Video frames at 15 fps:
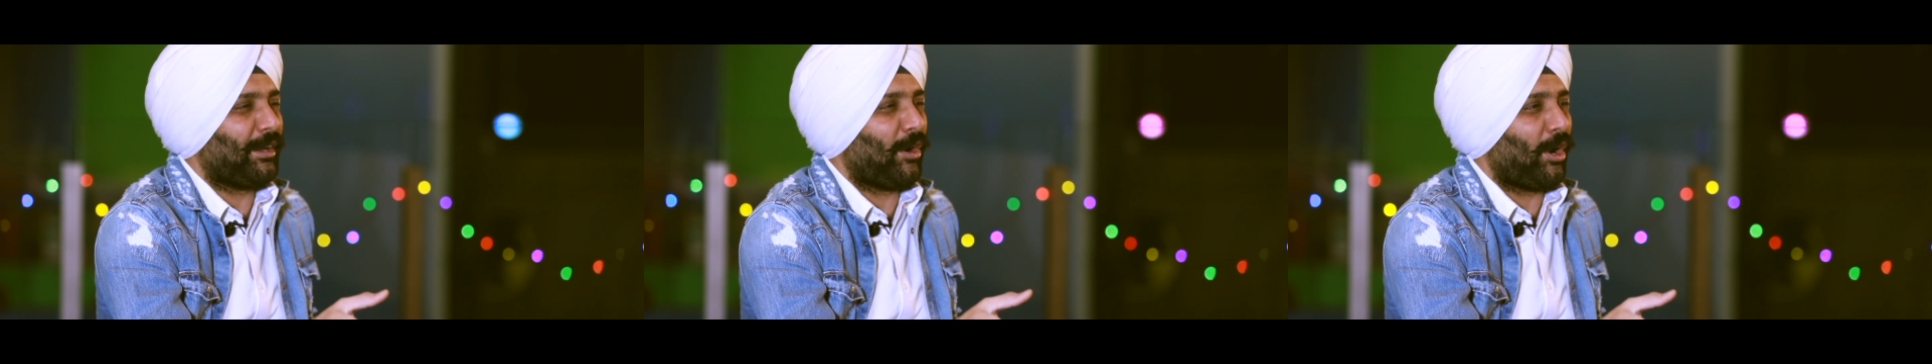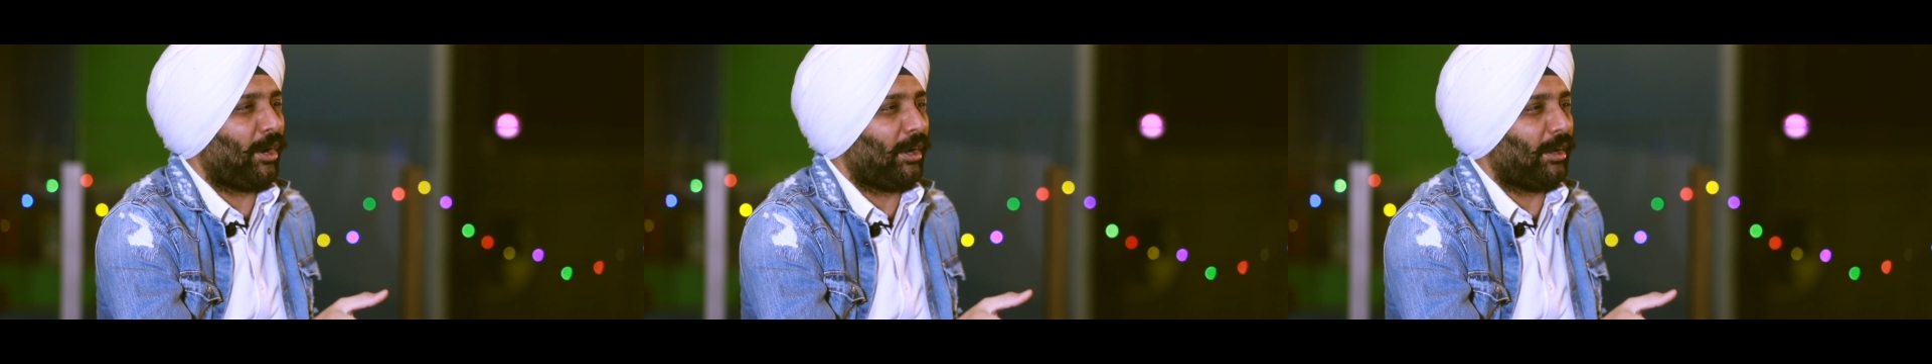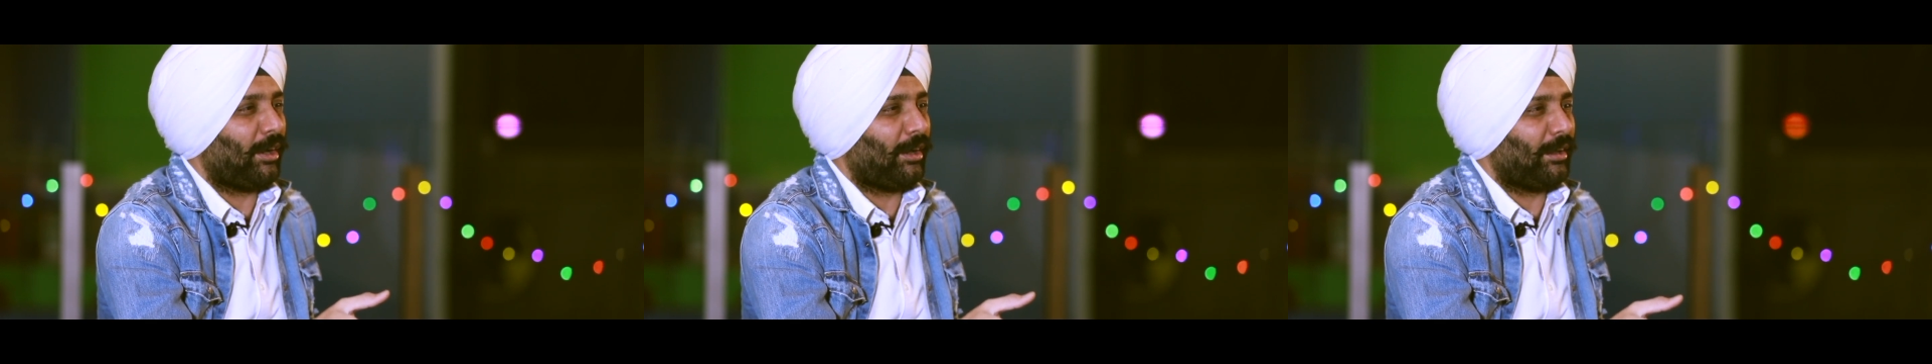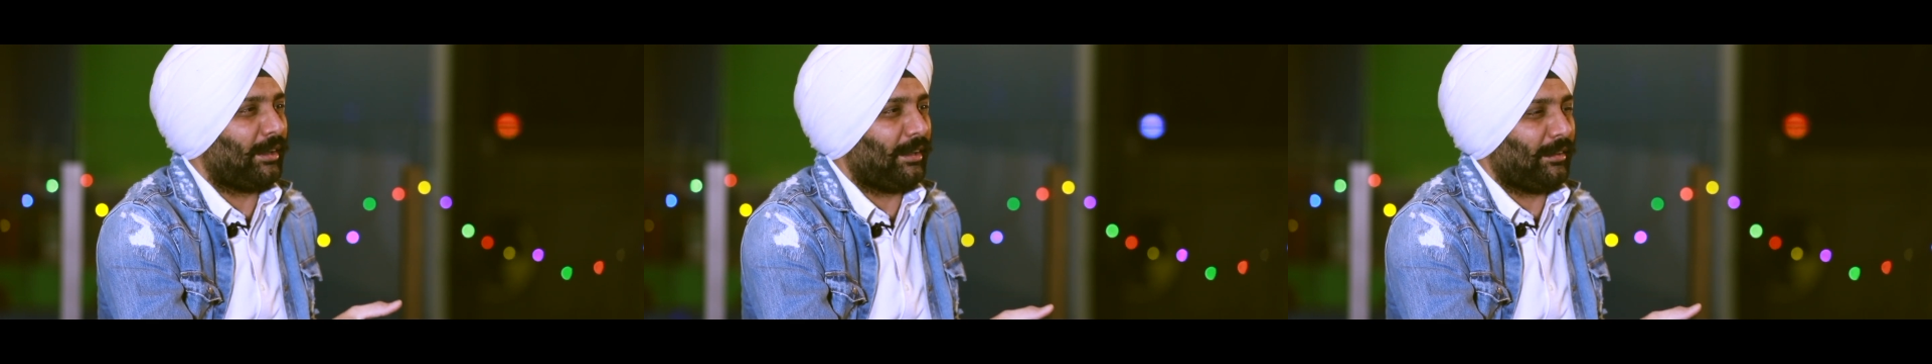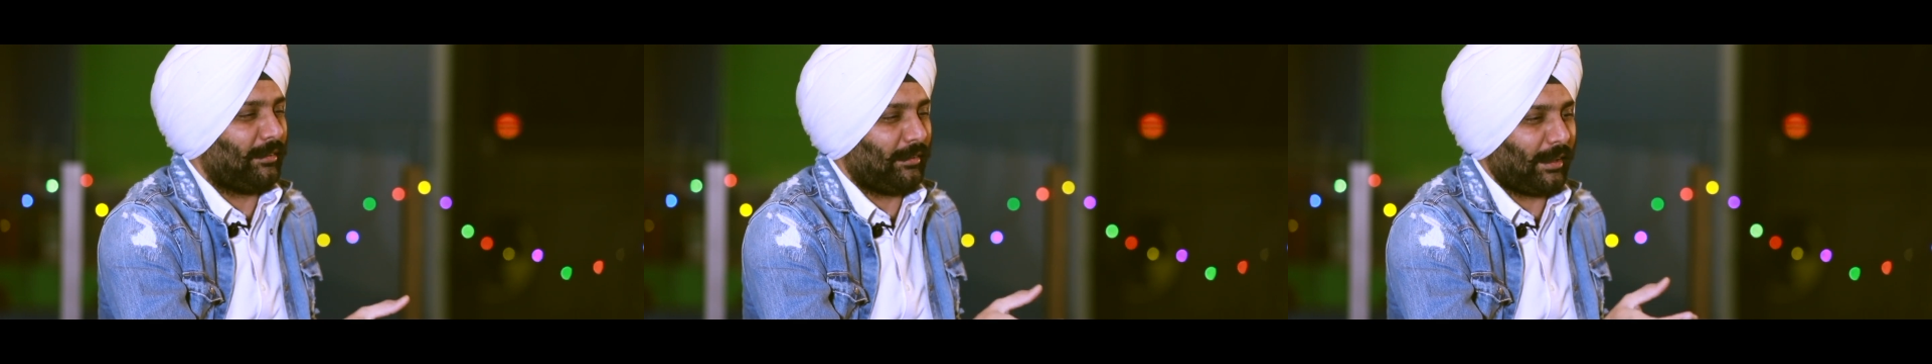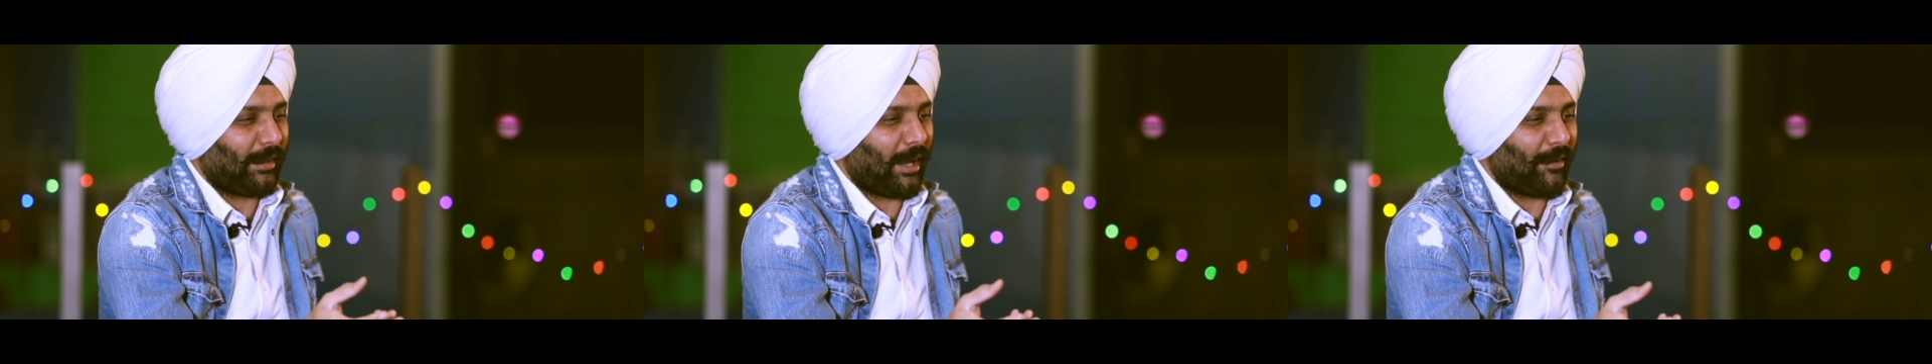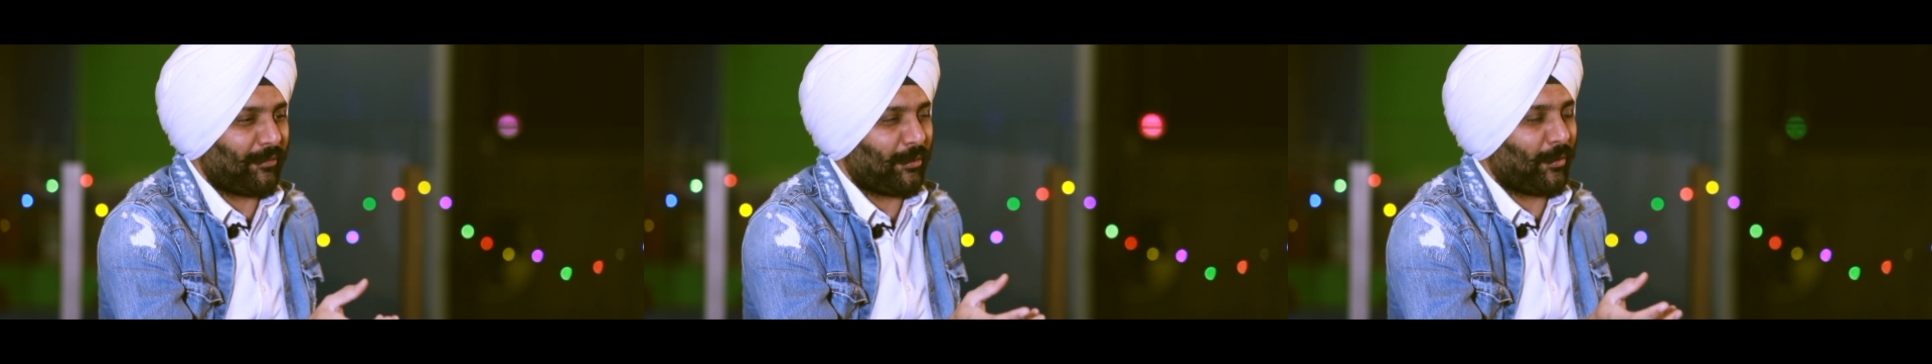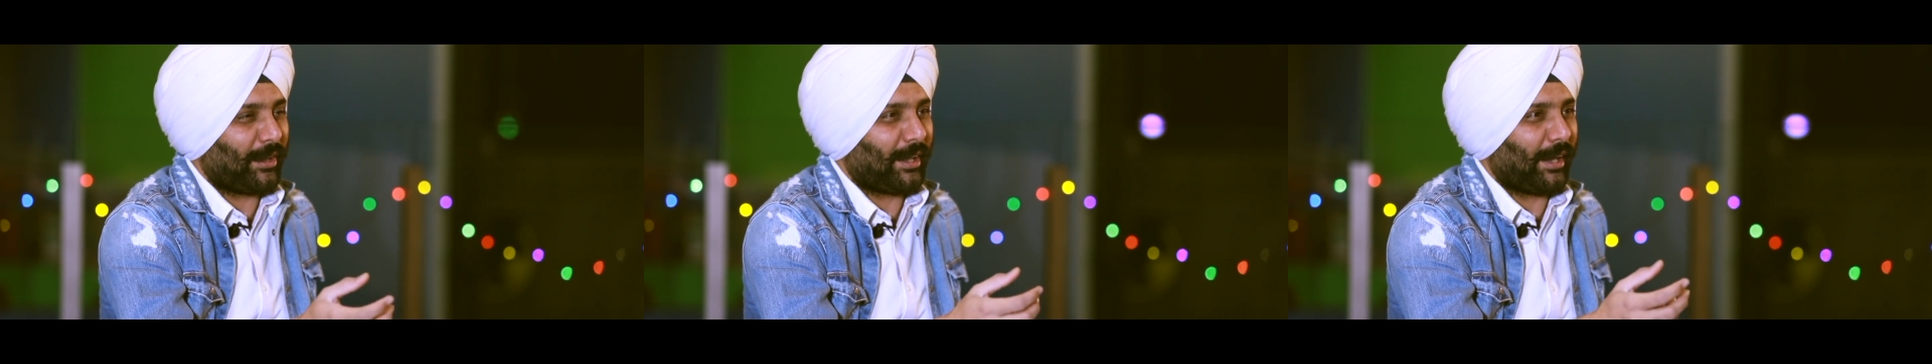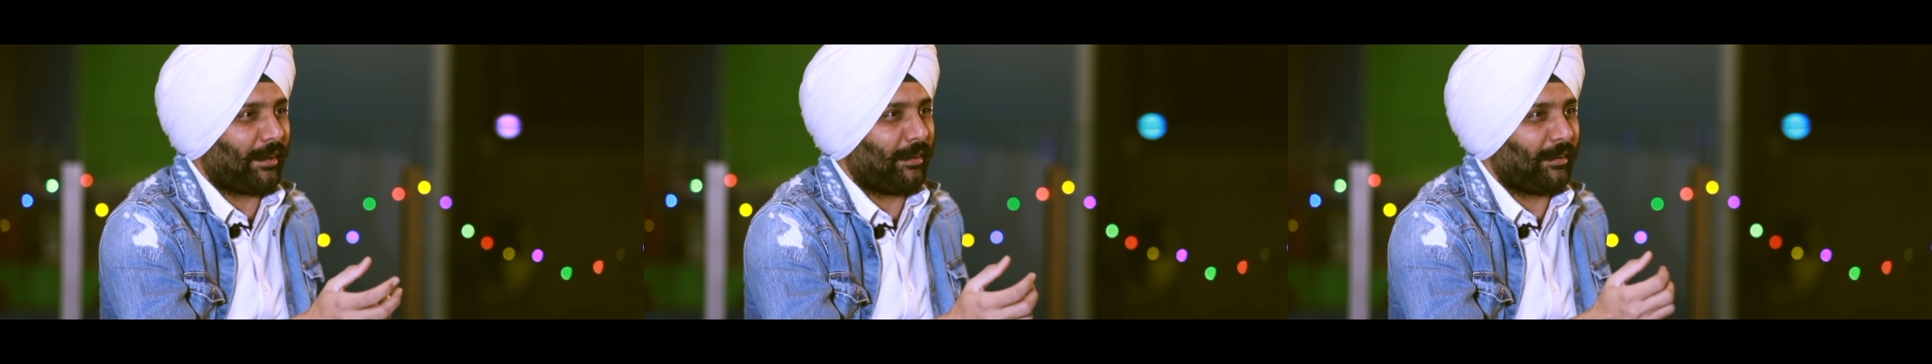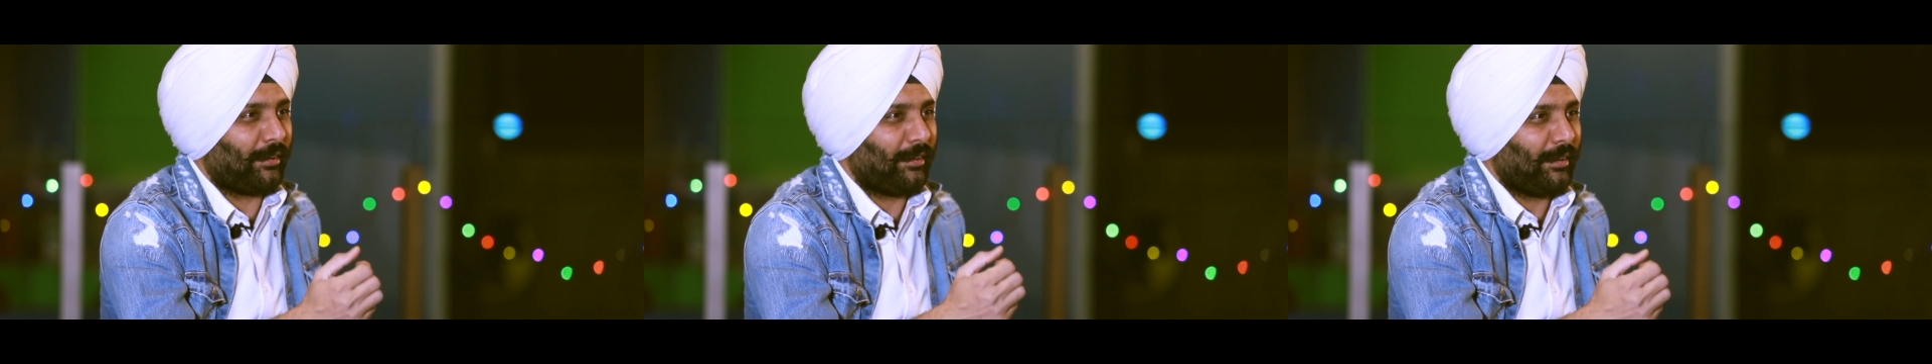like everyone kind
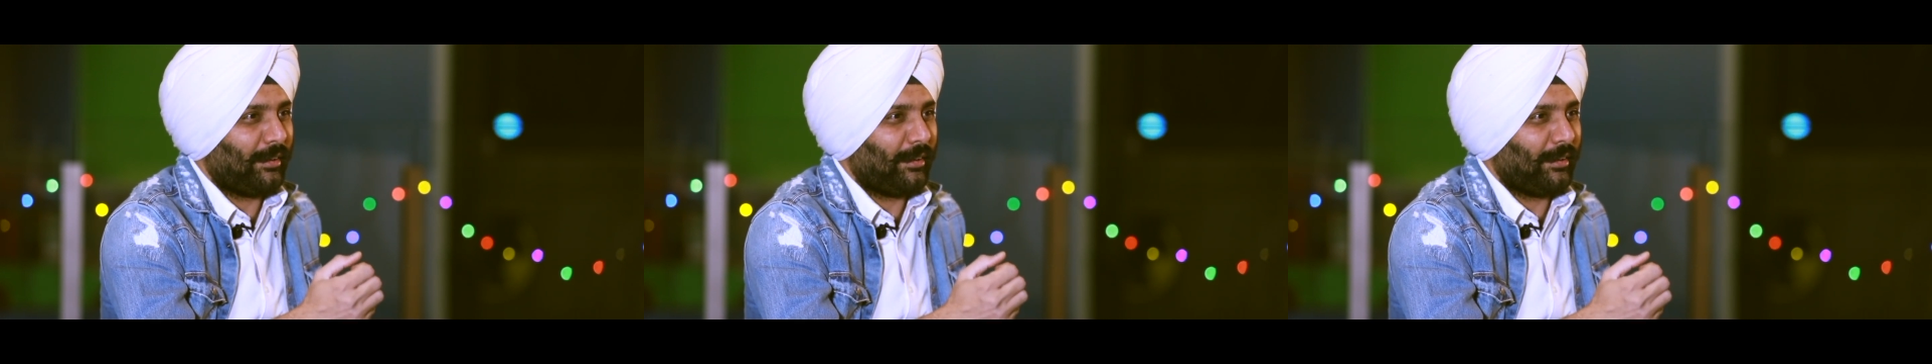of